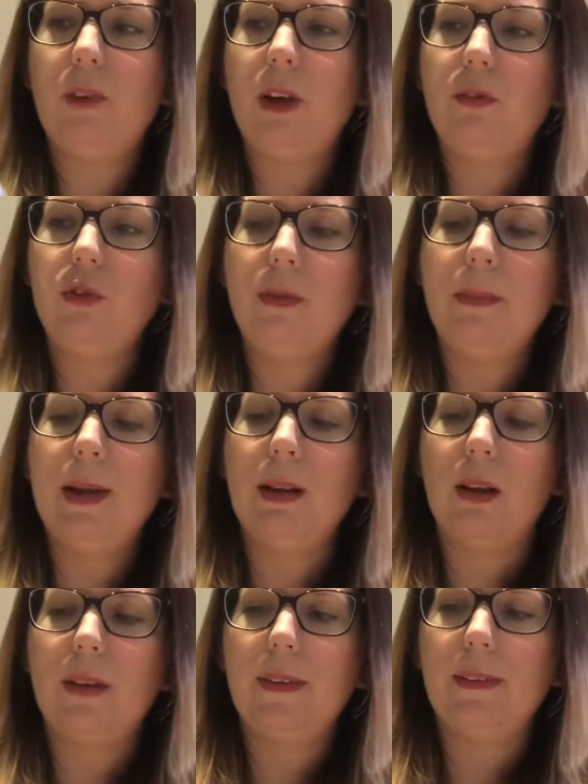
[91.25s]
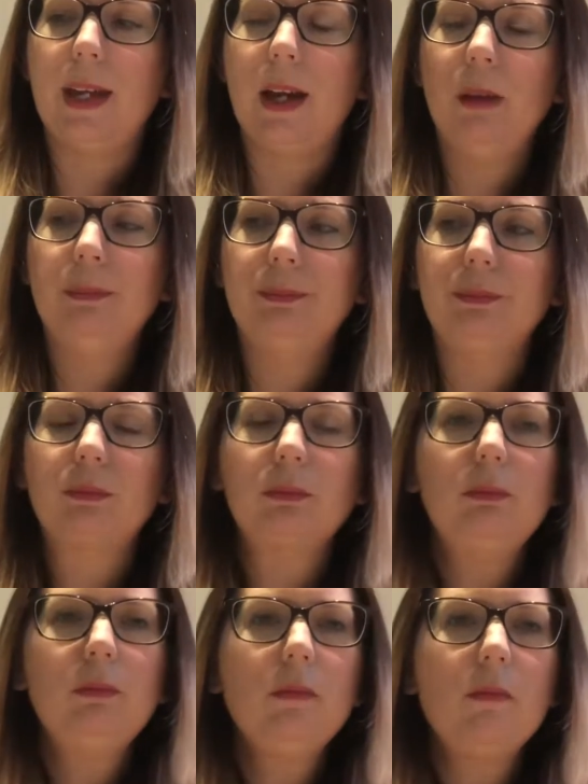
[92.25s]
500ml, I think
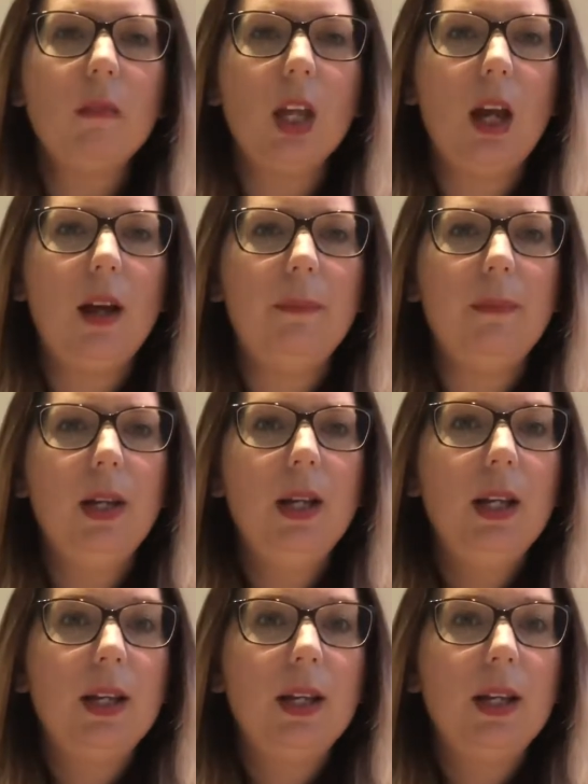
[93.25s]
they are.